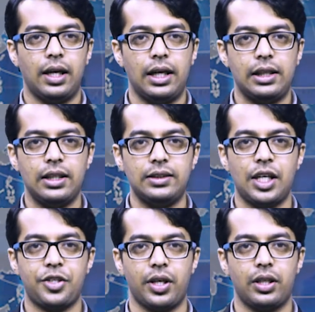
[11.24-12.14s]
In this
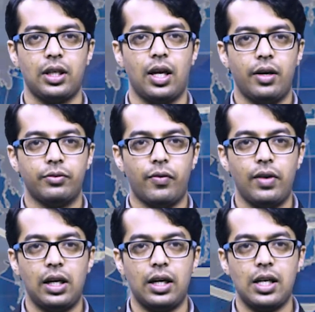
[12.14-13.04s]
session, we
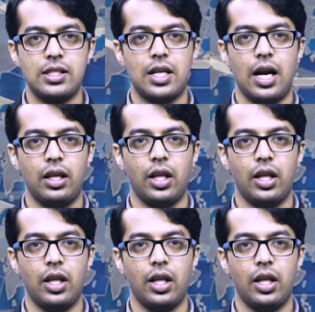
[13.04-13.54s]
will understand